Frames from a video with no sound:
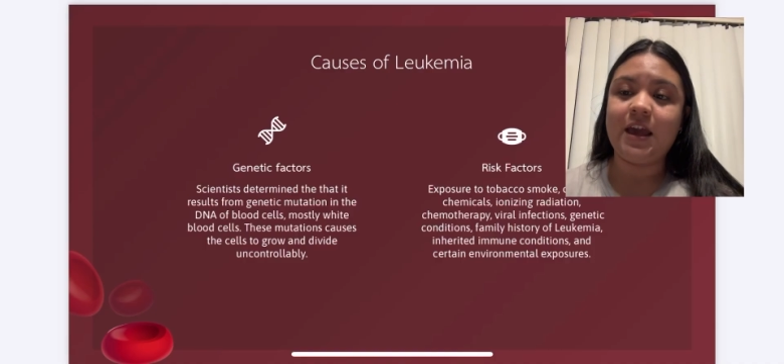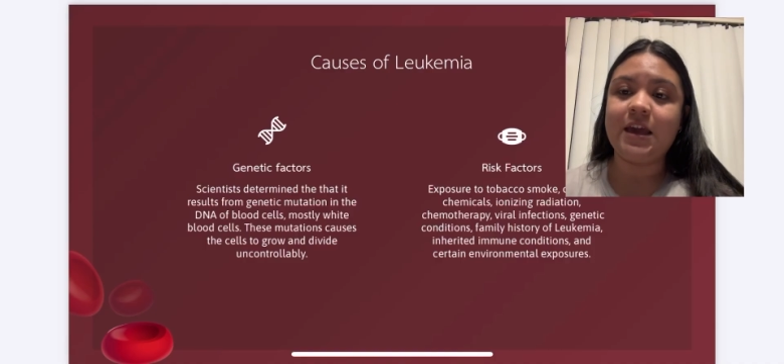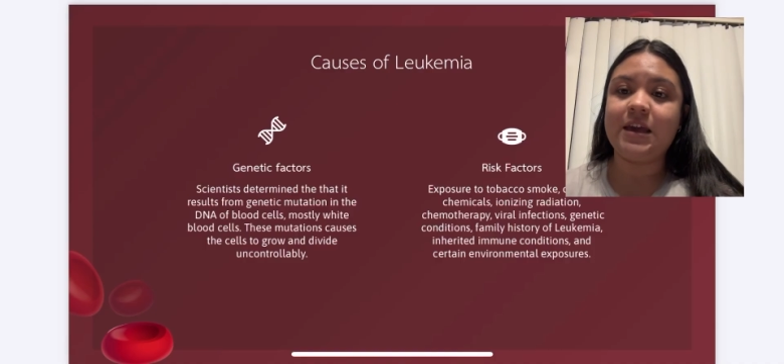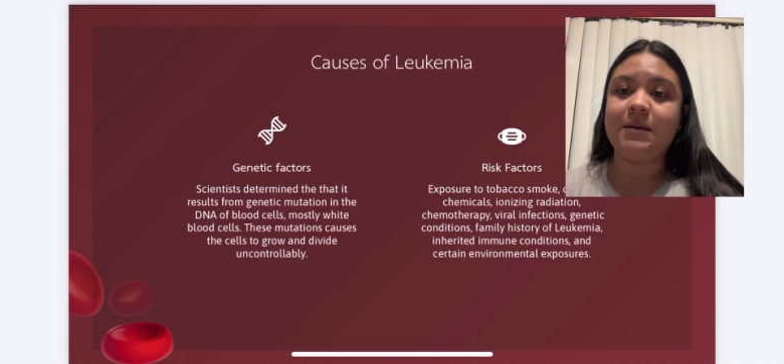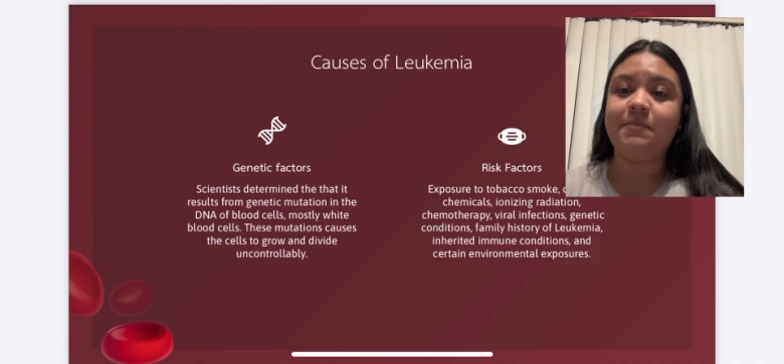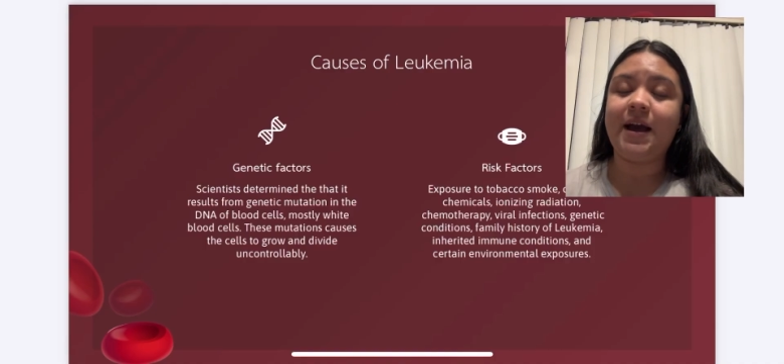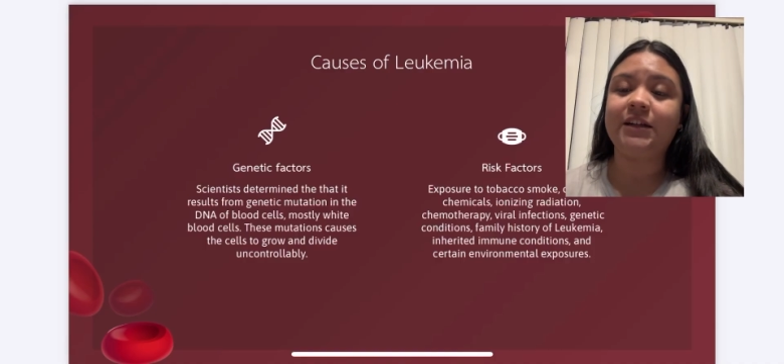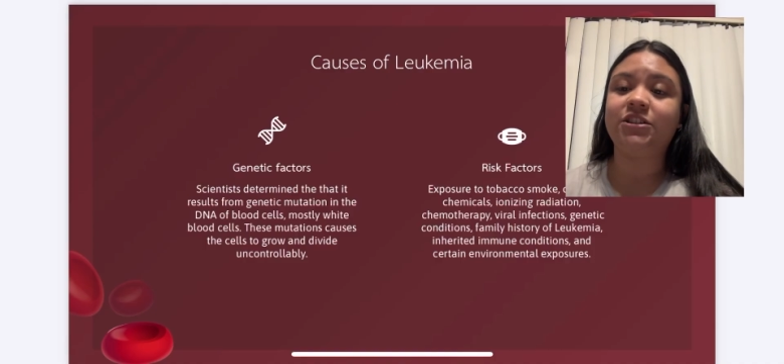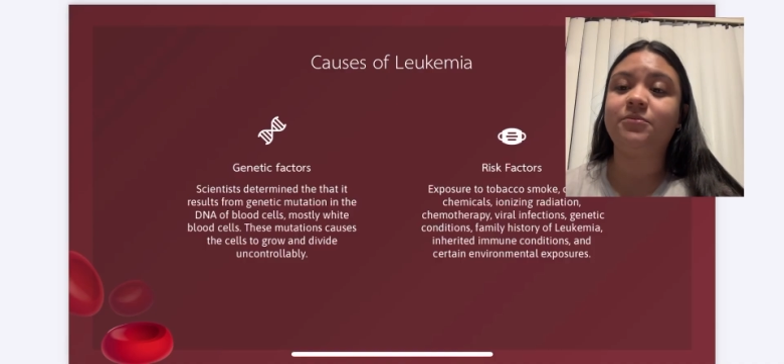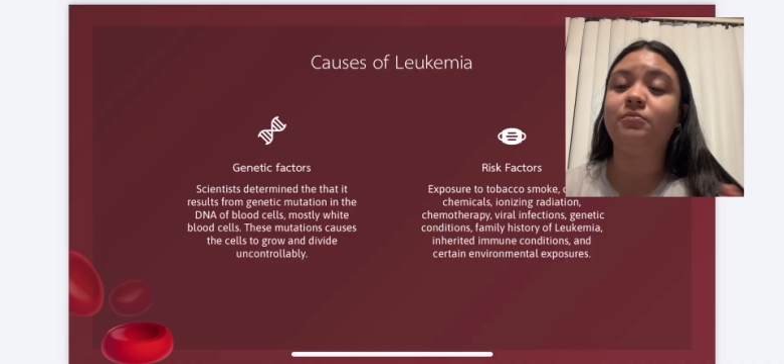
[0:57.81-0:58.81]
It
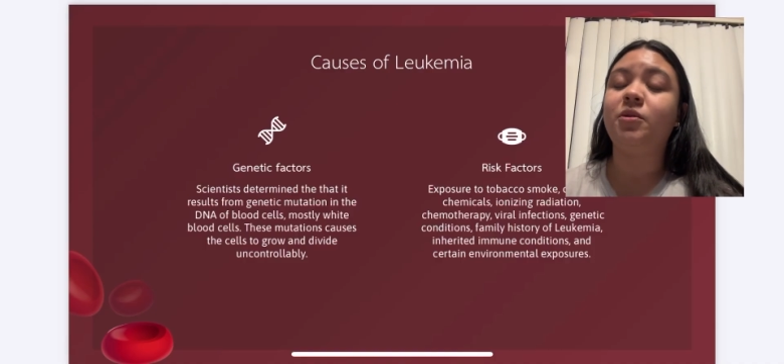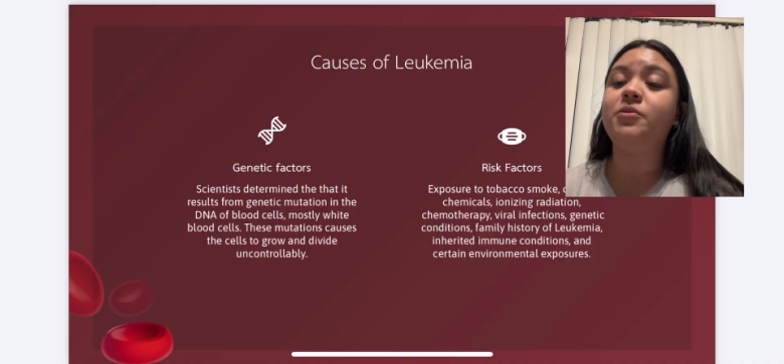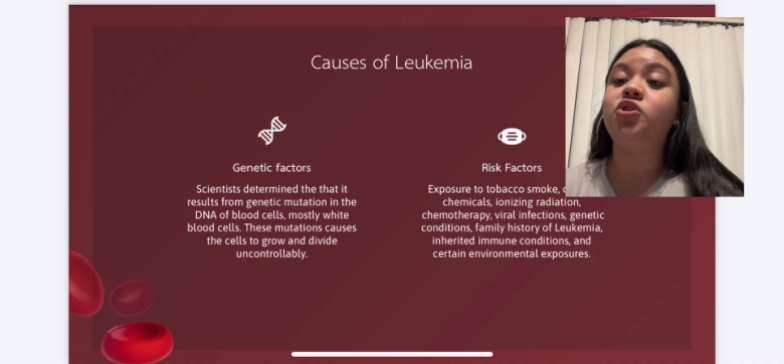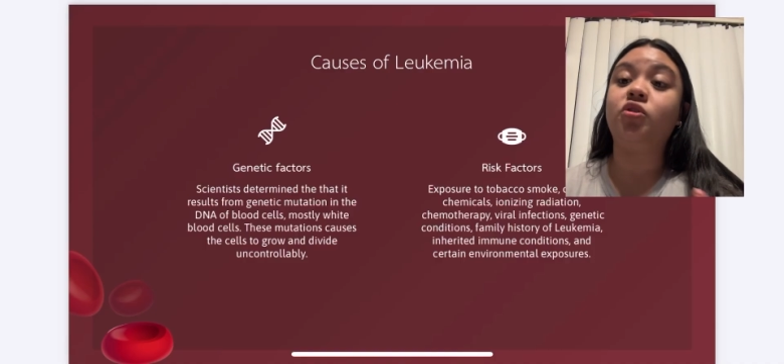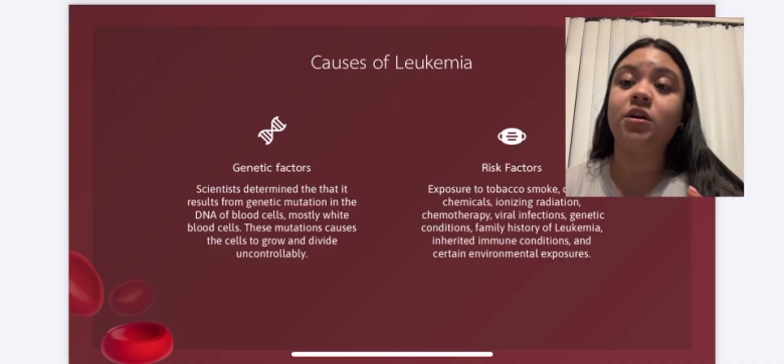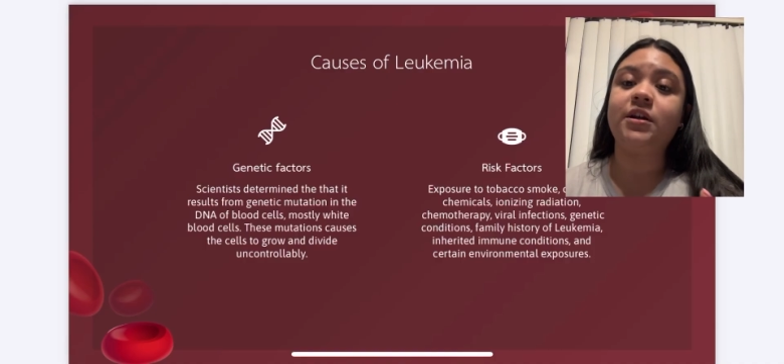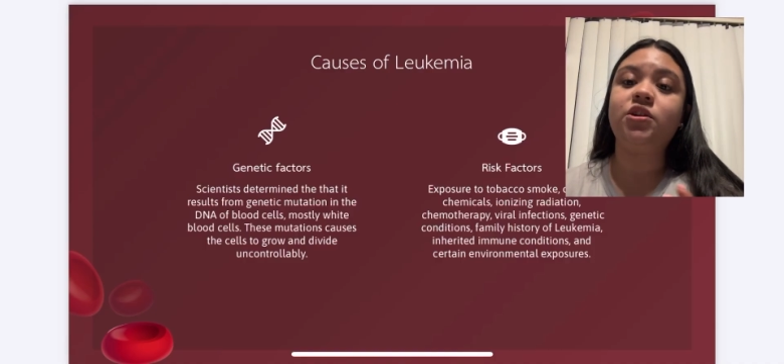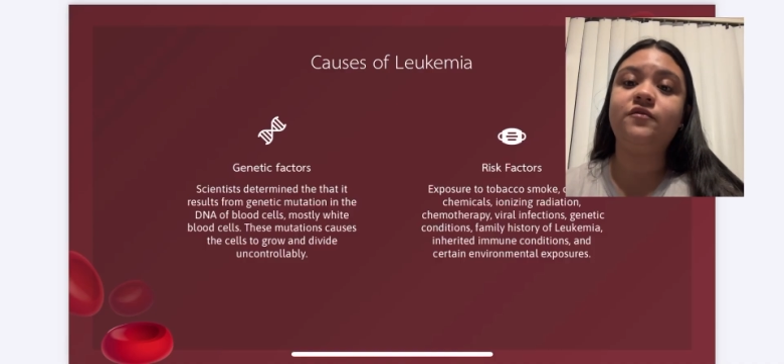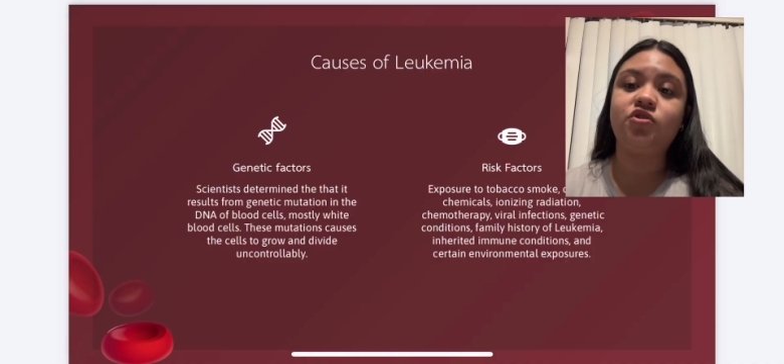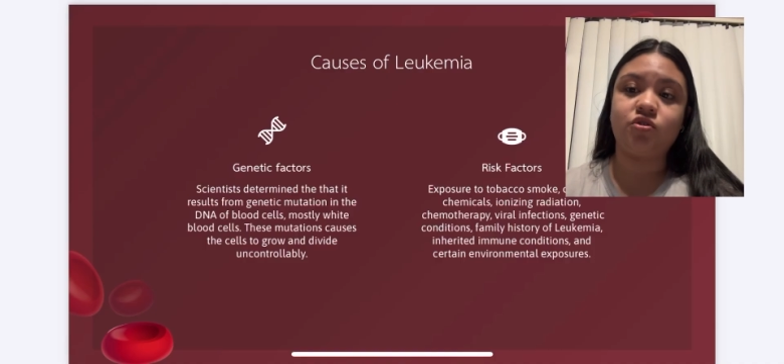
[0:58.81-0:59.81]
impacts the majority
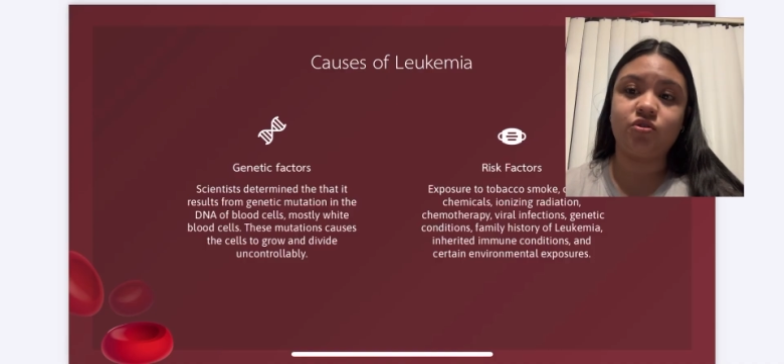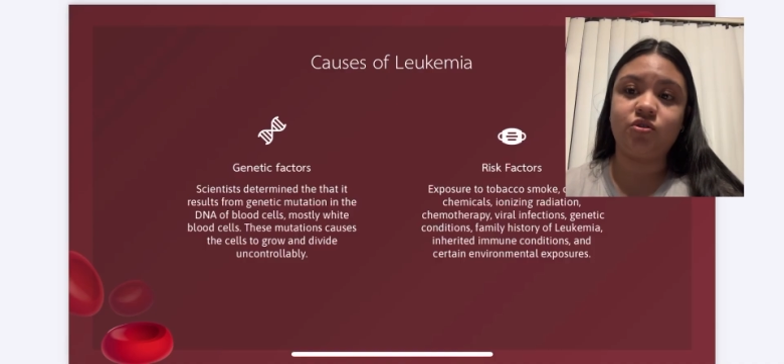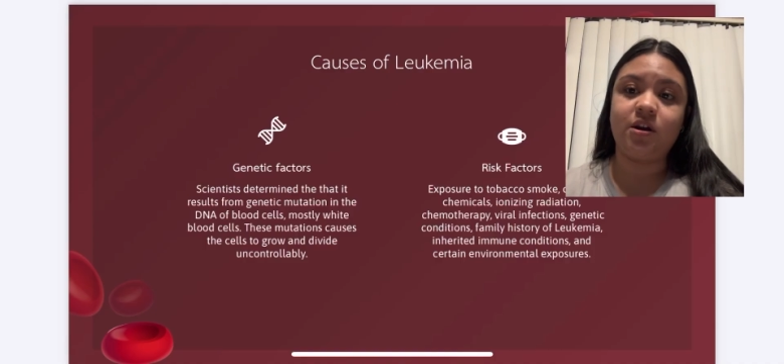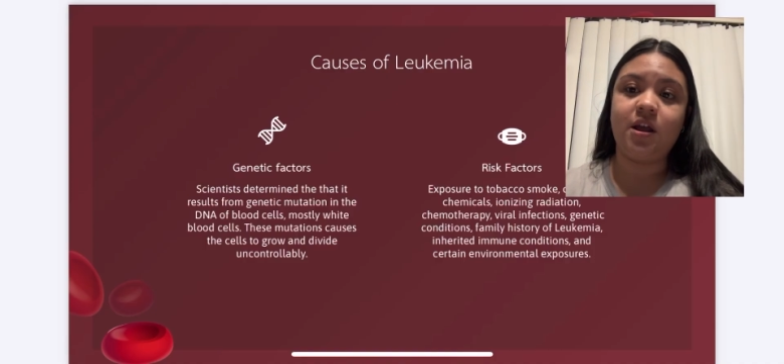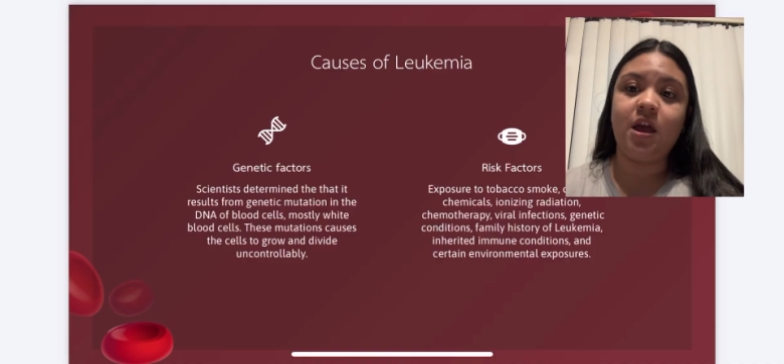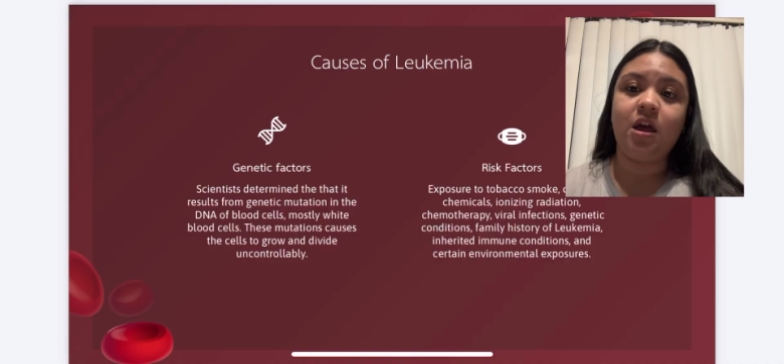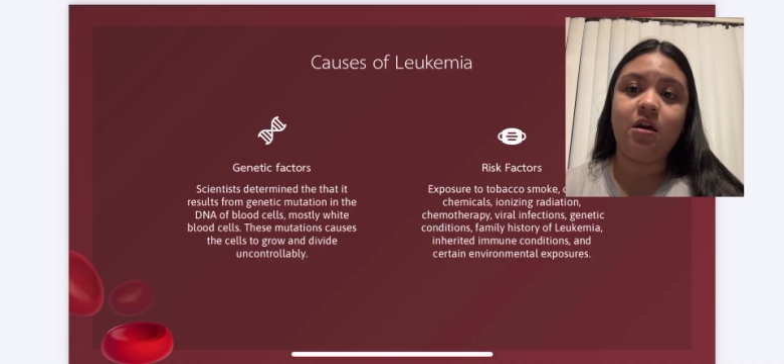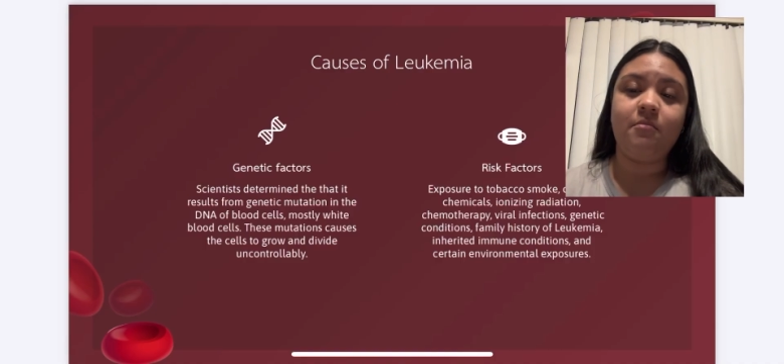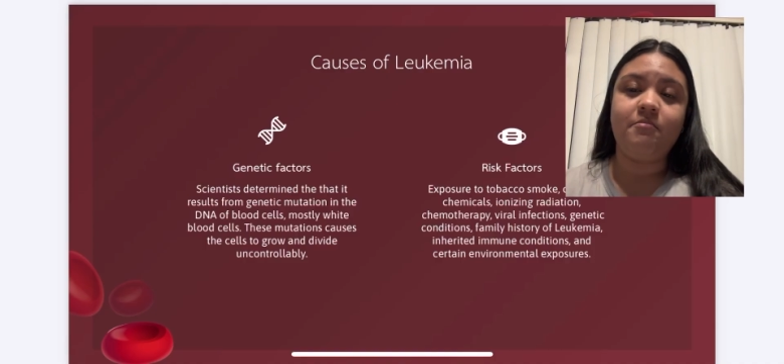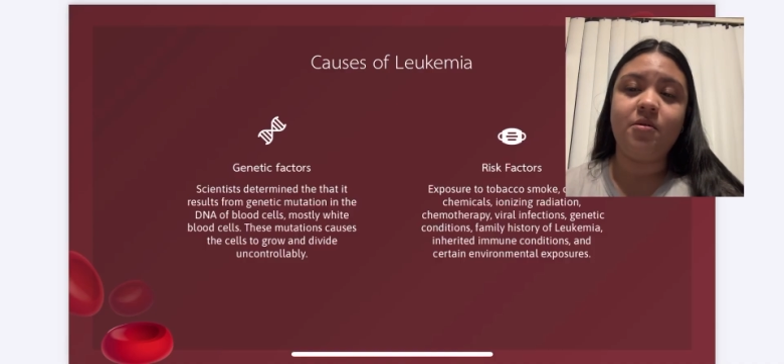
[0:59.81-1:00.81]
of children,
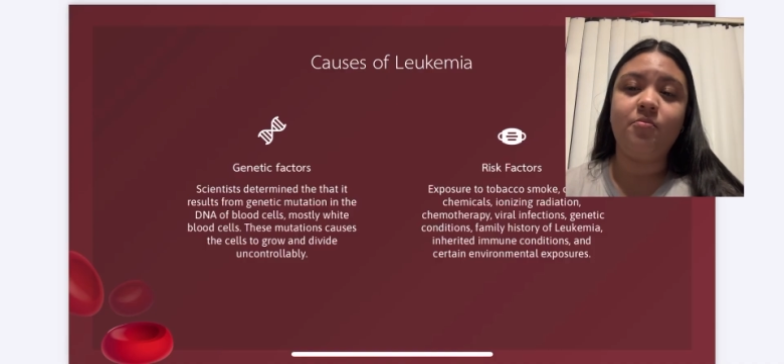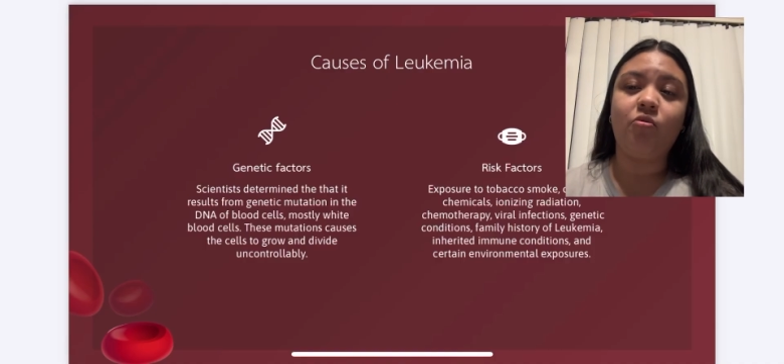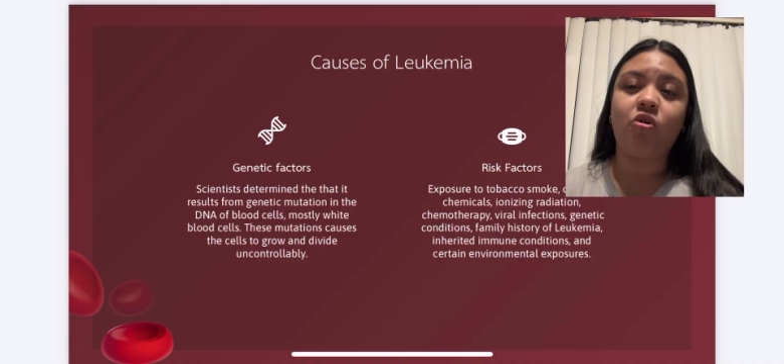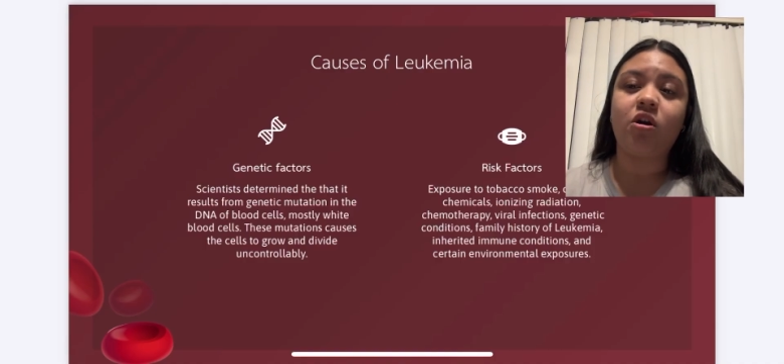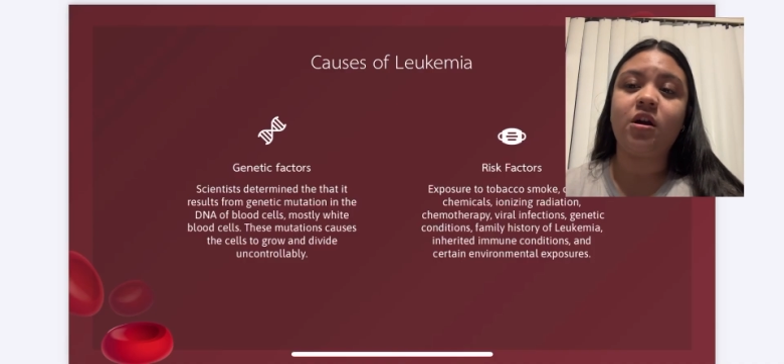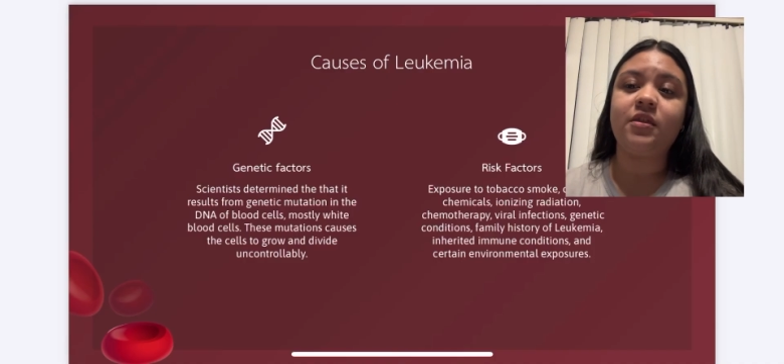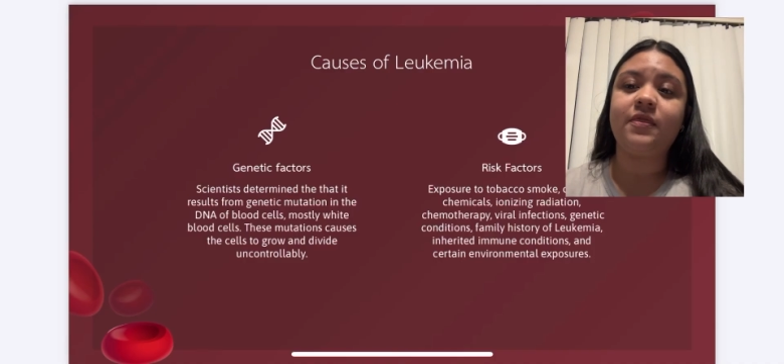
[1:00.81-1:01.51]
but more